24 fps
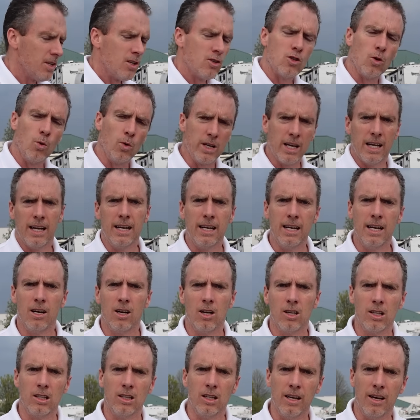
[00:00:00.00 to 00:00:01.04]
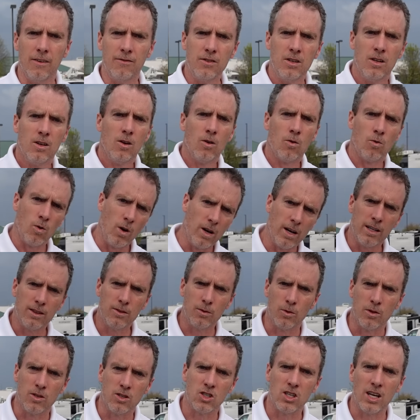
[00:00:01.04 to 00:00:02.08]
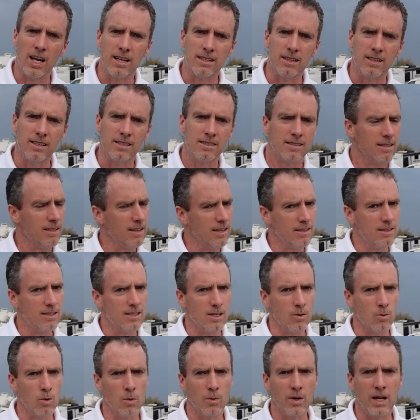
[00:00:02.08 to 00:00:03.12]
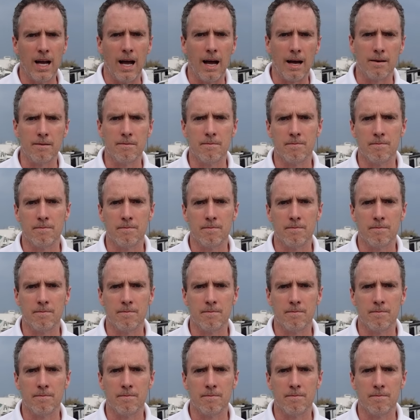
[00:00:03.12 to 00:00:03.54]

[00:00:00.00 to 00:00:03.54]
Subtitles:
So we'll get it in on the lift, run it through the checklist, and then see what we got.